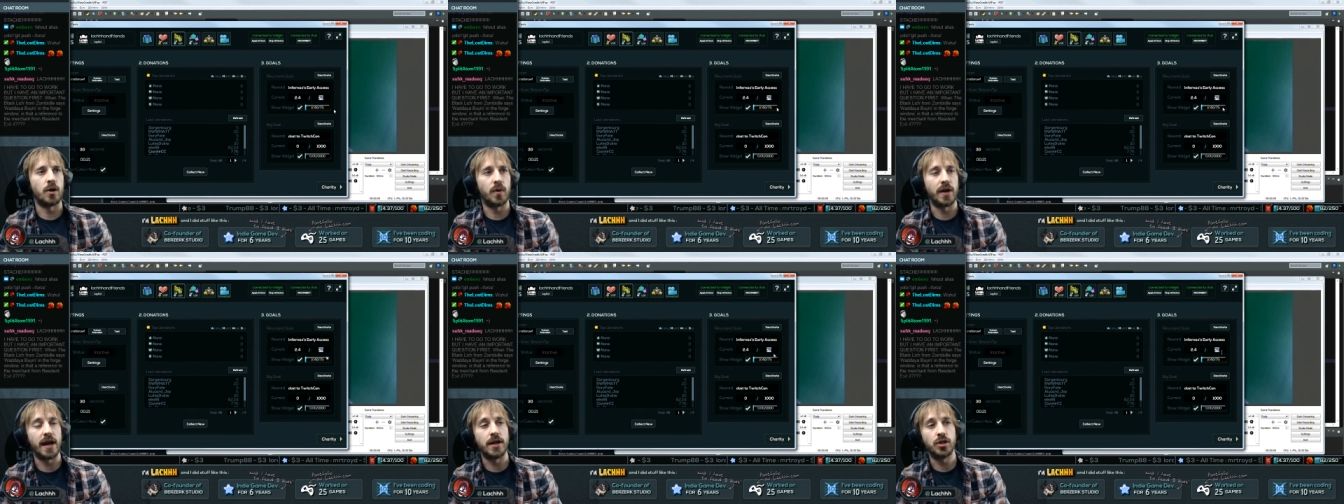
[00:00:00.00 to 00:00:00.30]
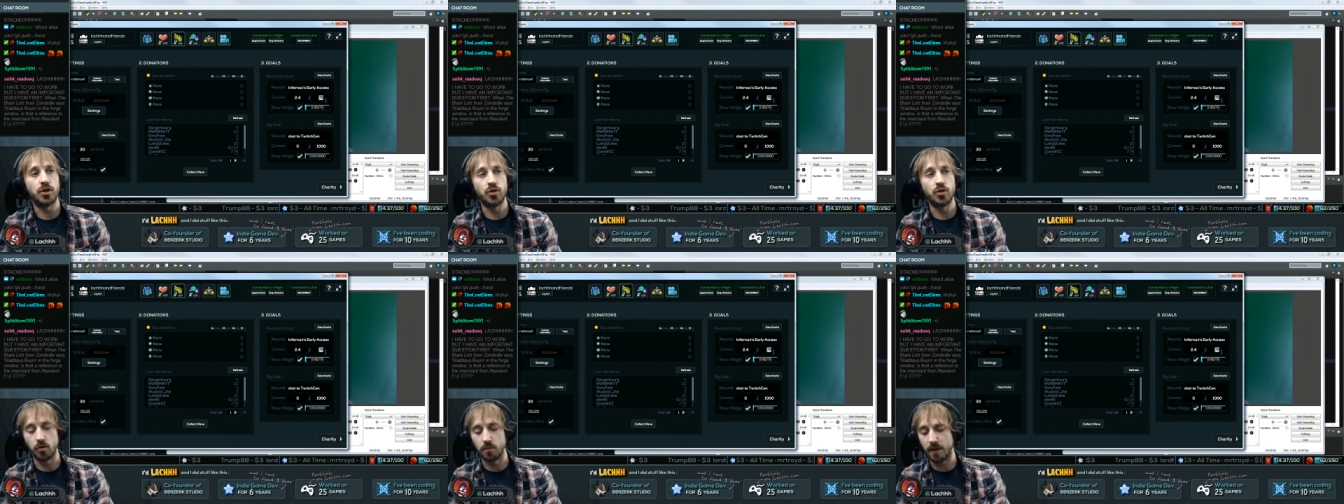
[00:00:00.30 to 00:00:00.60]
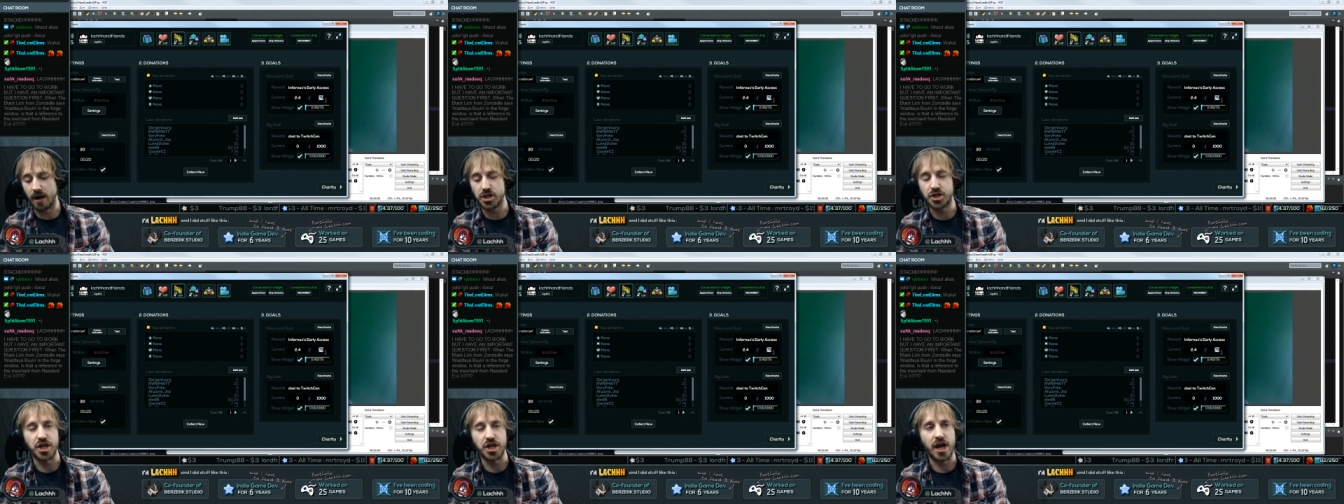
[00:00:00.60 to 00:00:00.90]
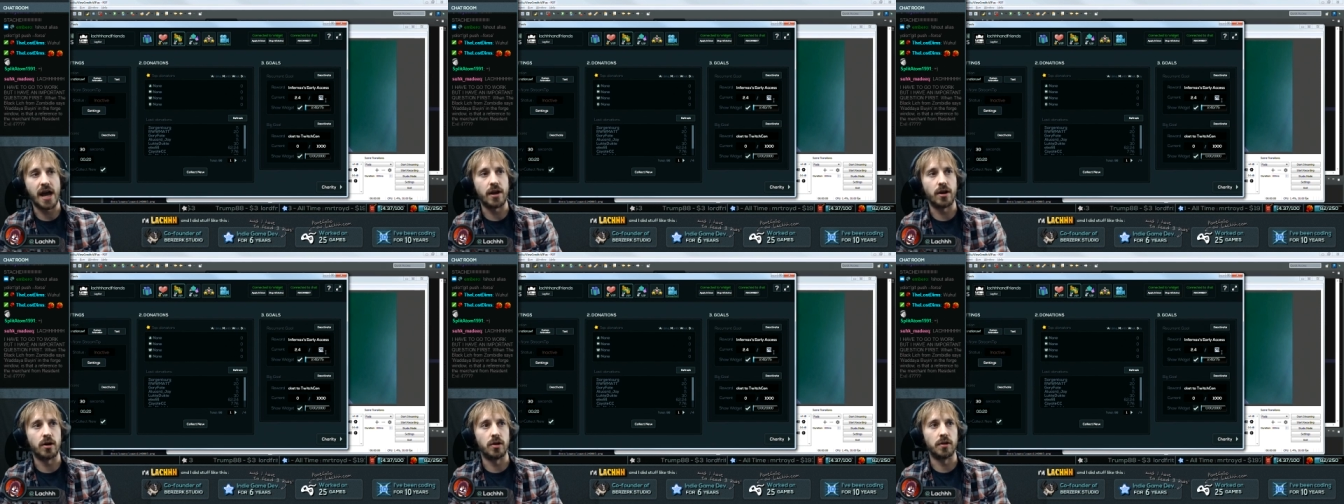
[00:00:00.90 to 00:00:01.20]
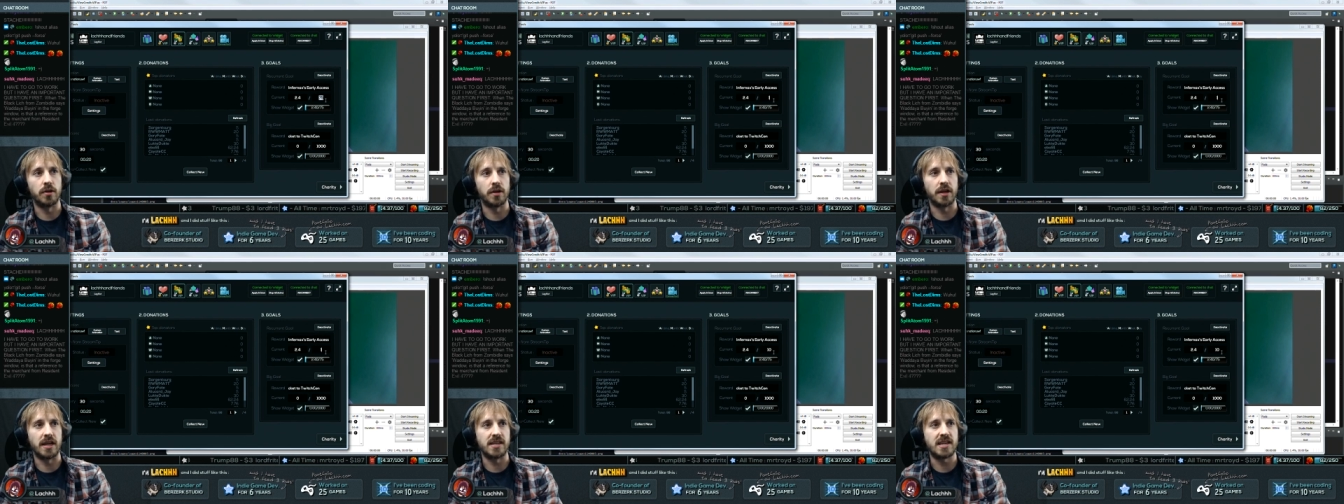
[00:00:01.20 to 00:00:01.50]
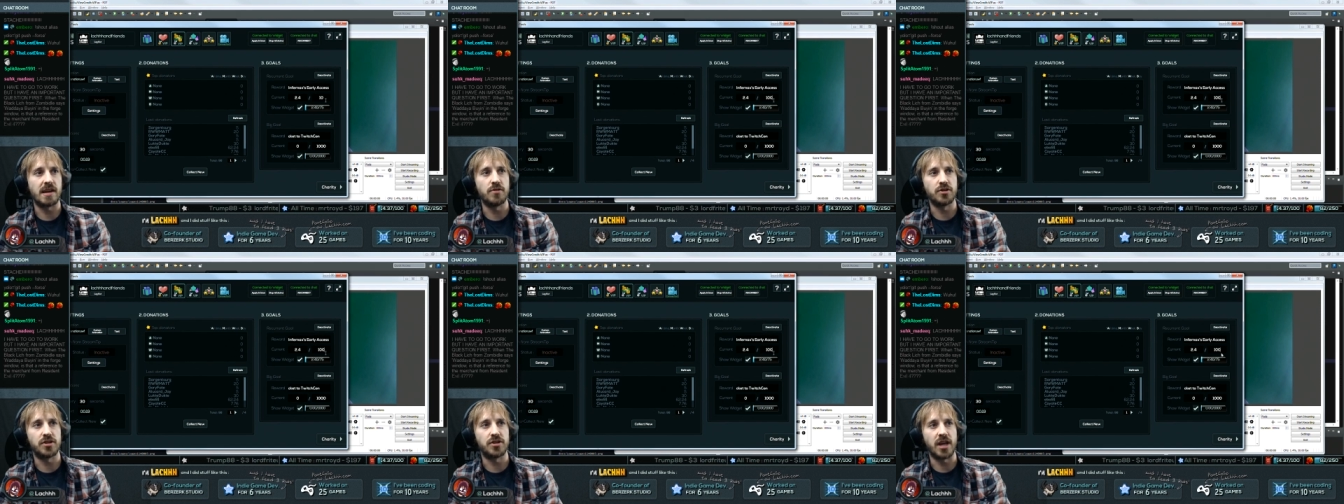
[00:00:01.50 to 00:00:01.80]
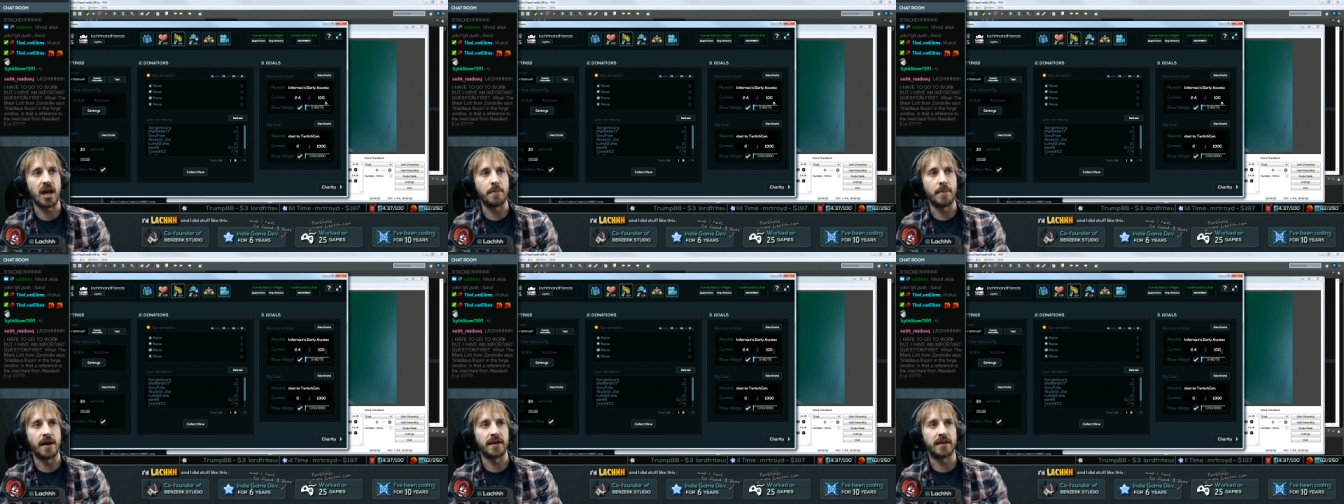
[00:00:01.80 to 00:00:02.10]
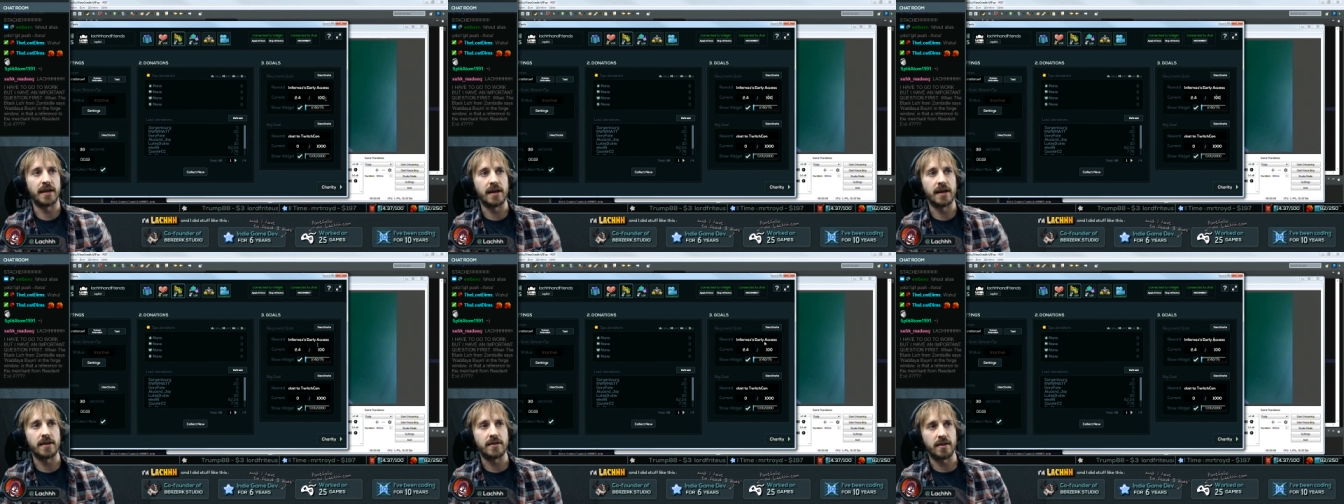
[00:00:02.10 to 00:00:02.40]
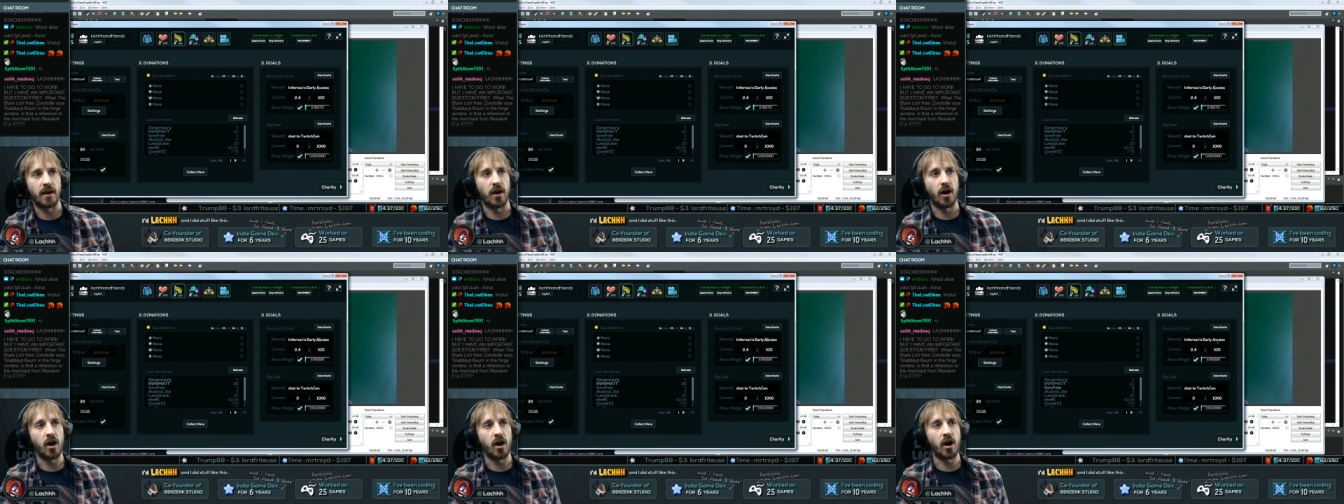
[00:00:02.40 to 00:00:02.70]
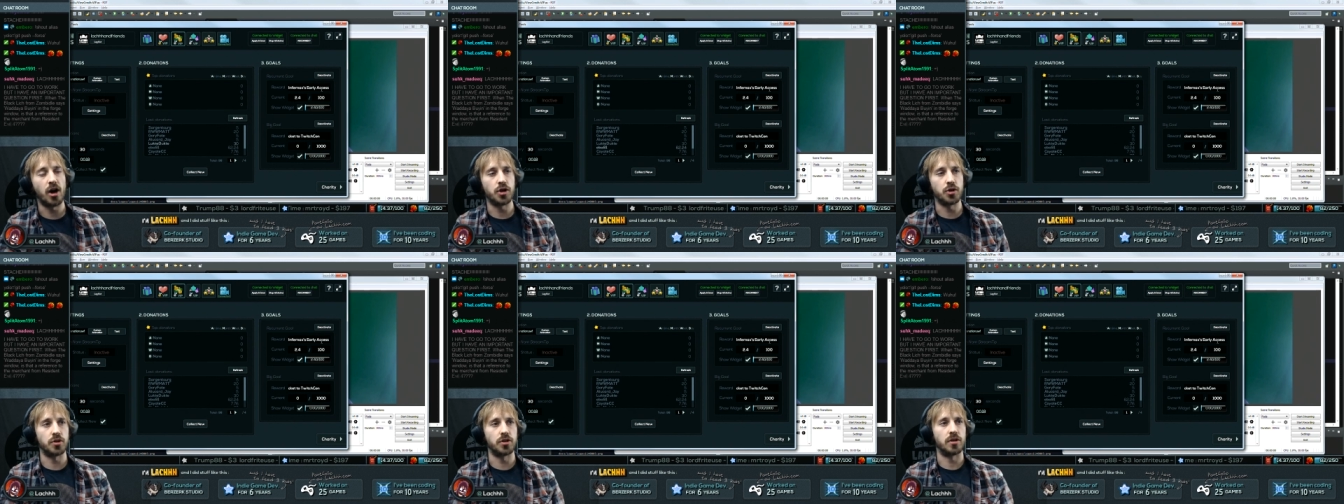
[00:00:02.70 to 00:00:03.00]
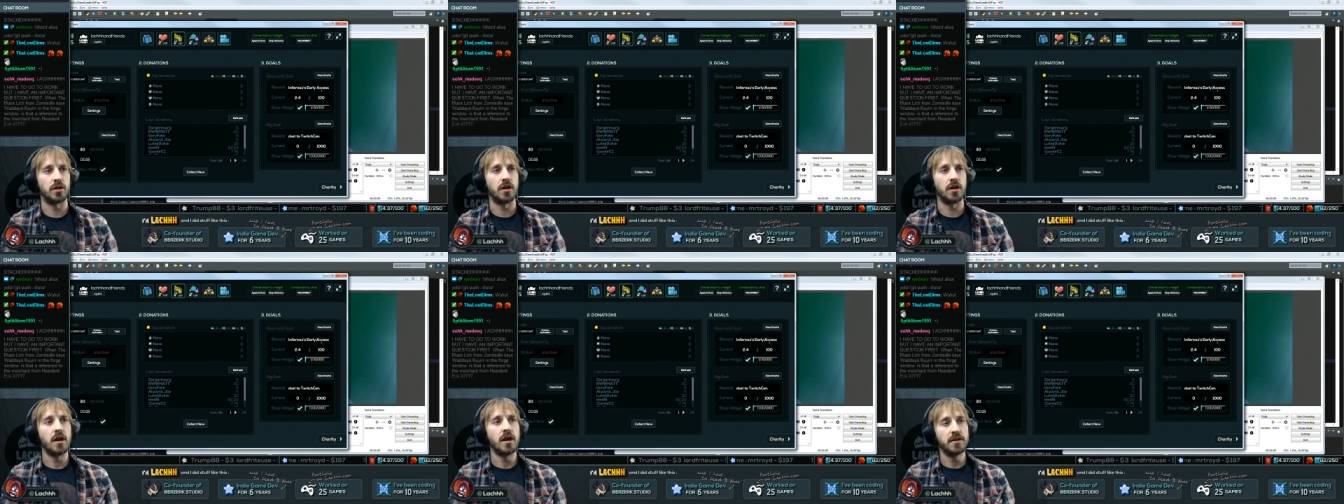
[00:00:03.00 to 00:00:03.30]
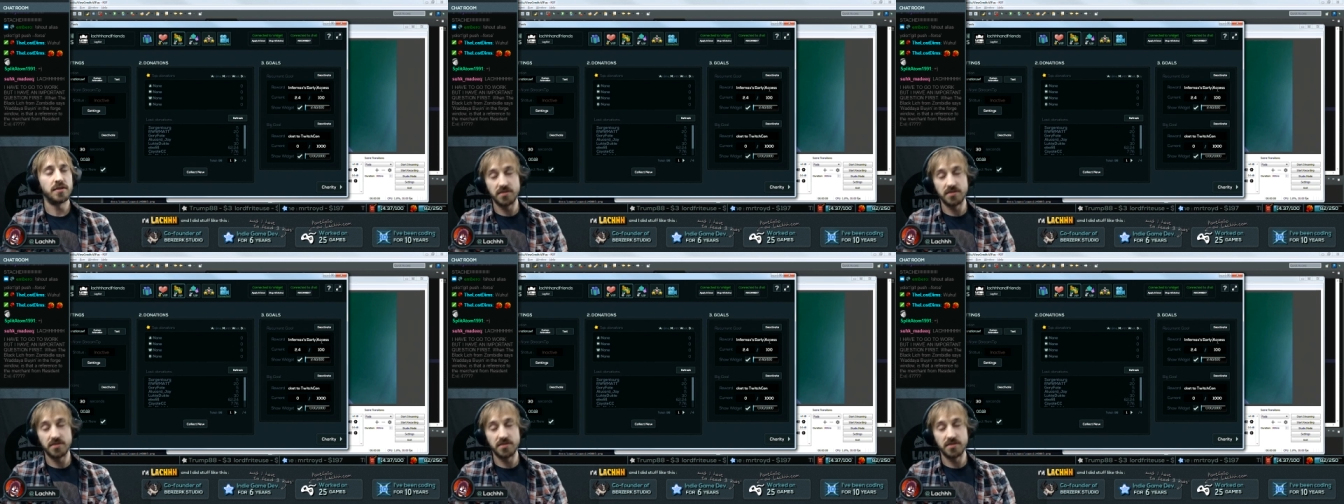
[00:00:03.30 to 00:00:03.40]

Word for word: what I do on my channel is every time I get a hundred